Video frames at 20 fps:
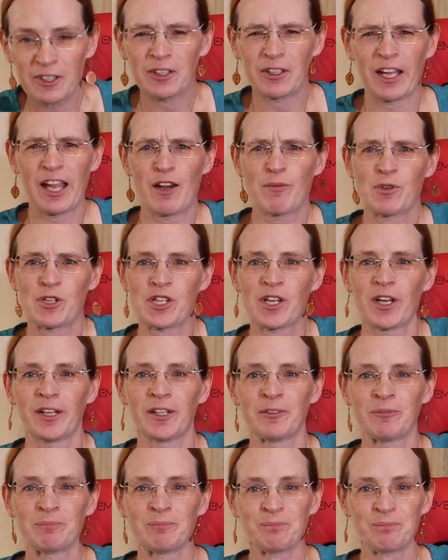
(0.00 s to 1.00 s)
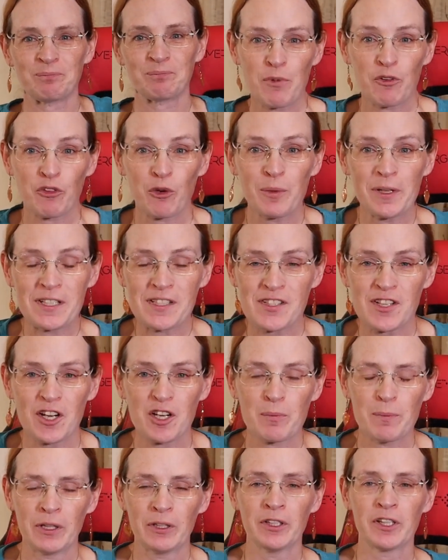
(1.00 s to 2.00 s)
Little camera shy. Before we get
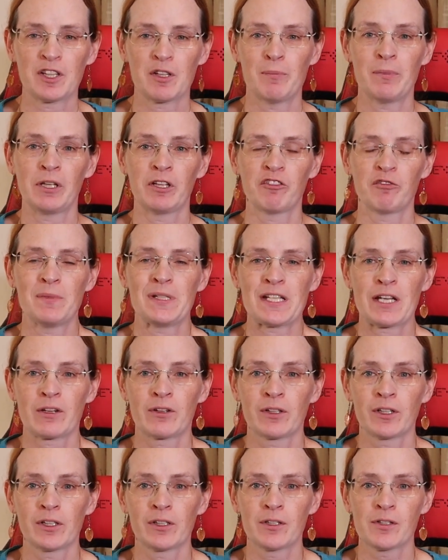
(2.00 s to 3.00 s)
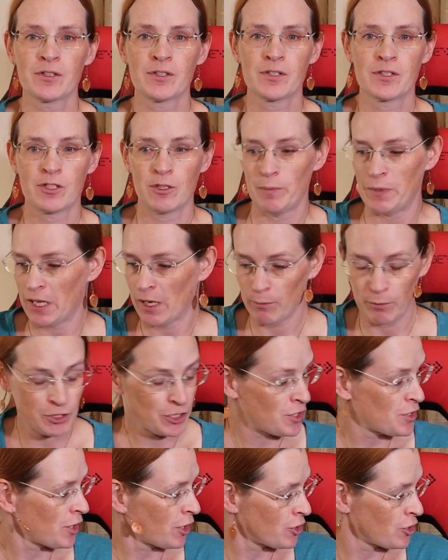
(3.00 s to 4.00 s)
started building the bill of materials to be able
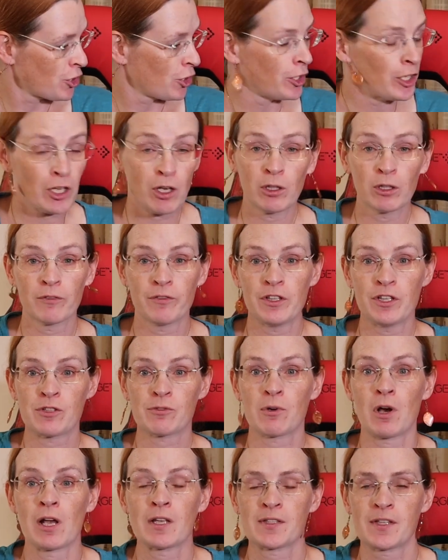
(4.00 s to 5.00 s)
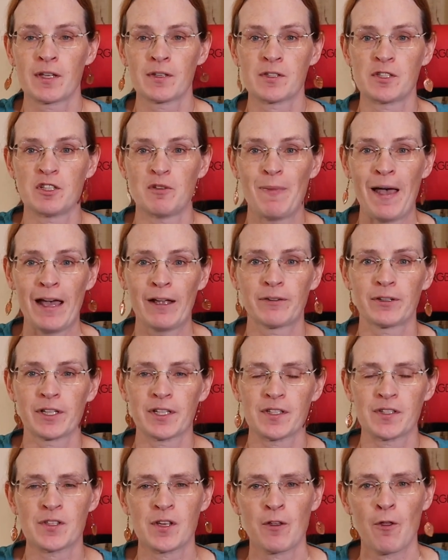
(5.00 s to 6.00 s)
to start turning all of these raw cells into
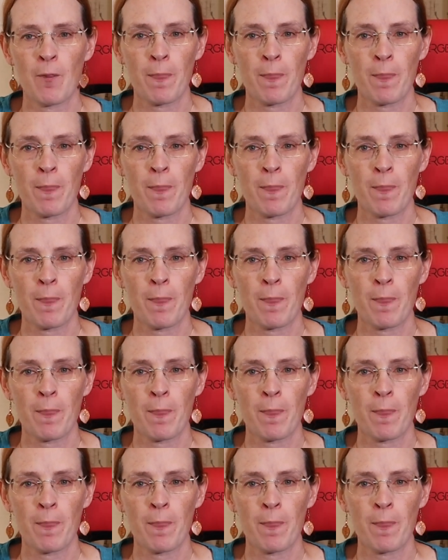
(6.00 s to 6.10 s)
batteries,